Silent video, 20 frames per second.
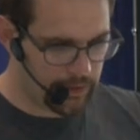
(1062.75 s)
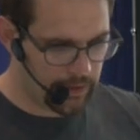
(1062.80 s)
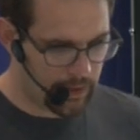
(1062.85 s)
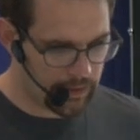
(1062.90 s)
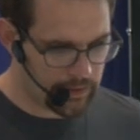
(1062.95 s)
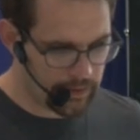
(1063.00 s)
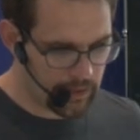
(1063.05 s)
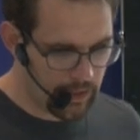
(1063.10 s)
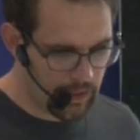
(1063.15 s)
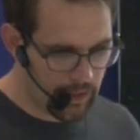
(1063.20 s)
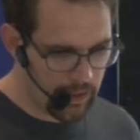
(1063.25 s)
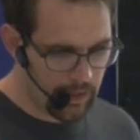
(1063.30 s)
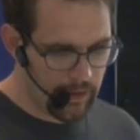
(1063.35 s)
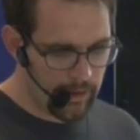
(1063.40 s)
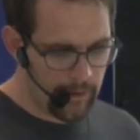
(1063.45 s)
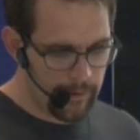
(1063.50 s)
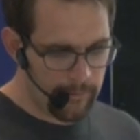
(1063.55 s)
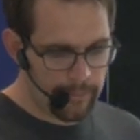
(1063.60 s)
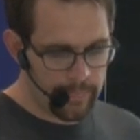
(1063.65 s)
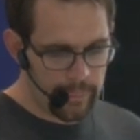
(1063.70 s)
does.
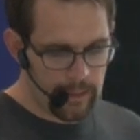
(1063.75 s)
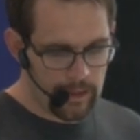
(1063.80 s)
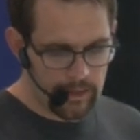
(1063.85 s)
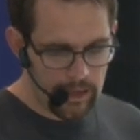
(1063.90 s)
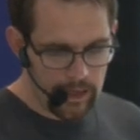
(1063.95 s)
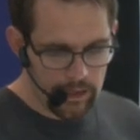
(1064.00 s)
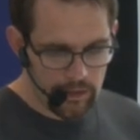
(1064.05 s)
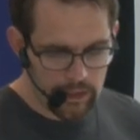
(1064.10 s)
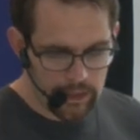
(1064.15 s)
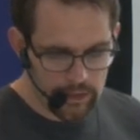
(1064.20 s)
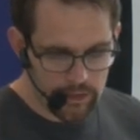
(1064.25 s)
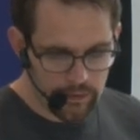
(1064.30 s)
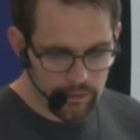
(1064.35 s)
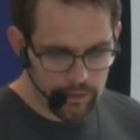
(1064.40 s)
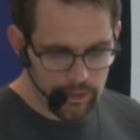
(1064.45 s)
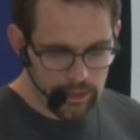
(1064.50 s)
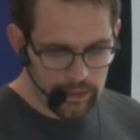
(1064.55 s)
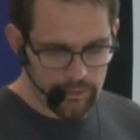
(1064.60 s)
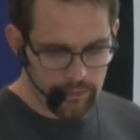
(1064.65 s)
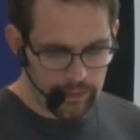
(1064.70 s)
And now you can do
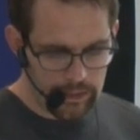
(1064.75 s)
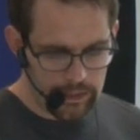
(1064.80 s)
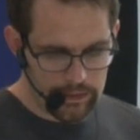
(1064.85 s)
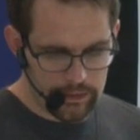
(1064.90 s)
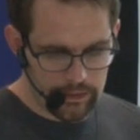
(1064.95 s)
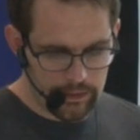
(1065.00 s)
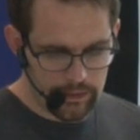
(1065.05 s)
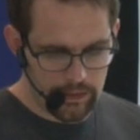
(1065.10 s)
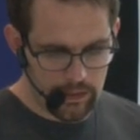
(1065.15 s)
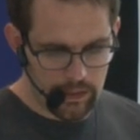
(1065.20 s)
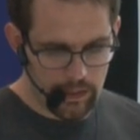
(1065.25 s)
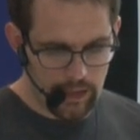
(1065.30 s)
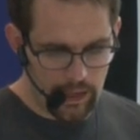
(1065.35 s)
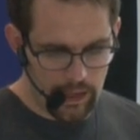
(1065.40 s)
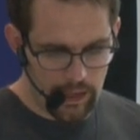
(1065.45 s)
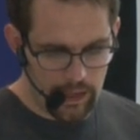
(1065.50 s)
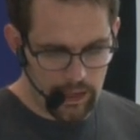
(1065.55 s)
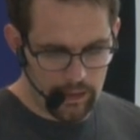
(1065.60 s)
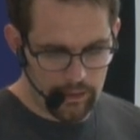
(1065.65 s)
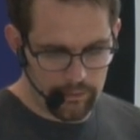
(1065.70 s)
things with it.
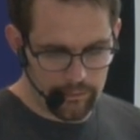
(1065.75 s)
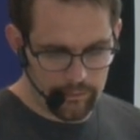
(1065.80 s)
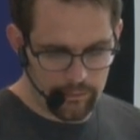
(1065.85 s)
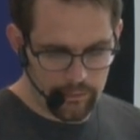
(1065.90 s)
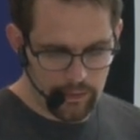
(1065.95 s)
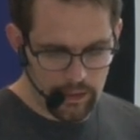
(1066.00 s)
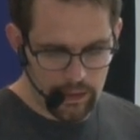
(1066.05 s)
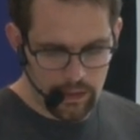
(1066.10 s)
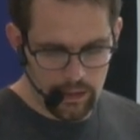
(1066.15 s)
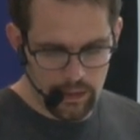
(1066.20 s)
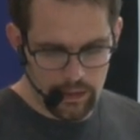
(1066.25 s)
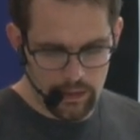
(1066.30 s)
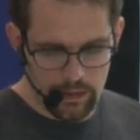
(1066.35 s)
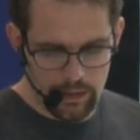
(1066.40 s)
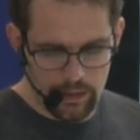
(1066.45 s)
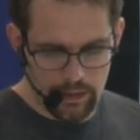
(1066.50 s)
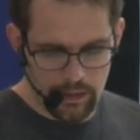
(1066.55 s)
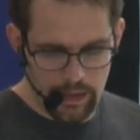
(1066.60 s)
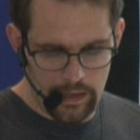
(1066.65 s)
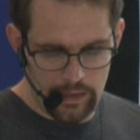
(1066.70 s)
I
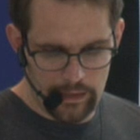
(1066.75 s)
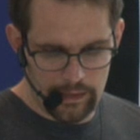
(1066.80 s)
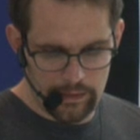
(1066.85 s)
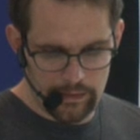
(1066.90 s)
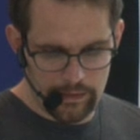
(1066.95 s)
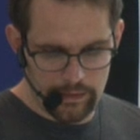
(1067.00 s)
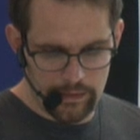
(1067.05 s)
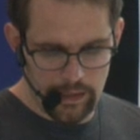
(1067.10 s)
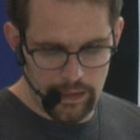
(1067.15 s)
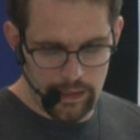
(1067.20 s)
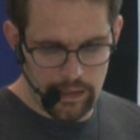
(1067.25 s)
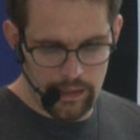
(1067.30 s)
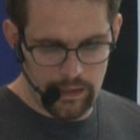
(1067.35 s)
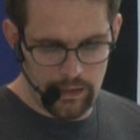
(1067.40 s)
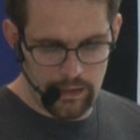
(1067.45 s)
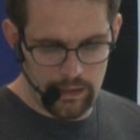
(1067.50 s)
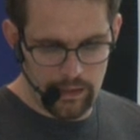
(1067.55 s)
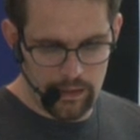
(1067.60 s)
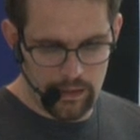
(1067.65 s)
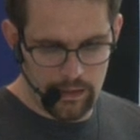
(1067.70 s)
can say,
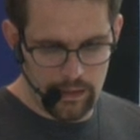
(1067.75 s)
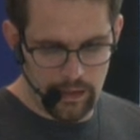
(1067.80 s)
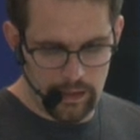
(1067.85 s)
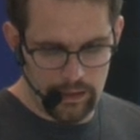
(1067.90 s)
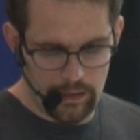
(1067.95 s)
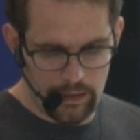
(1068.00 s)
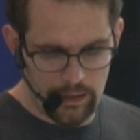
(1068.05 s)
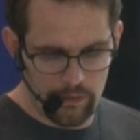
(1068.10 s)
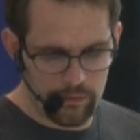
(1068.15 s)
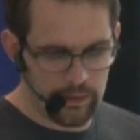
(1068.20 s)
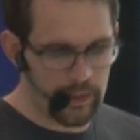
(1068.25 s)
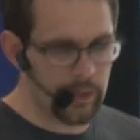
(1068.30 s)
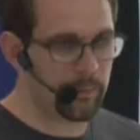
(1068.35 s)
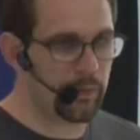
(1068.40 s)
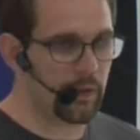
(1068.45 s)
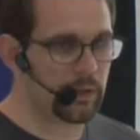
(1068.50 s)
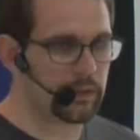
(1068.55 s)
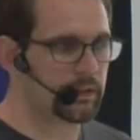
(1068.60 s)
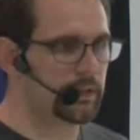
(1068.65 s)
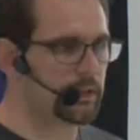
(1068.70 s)
I already
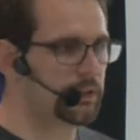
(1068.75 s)
plotted the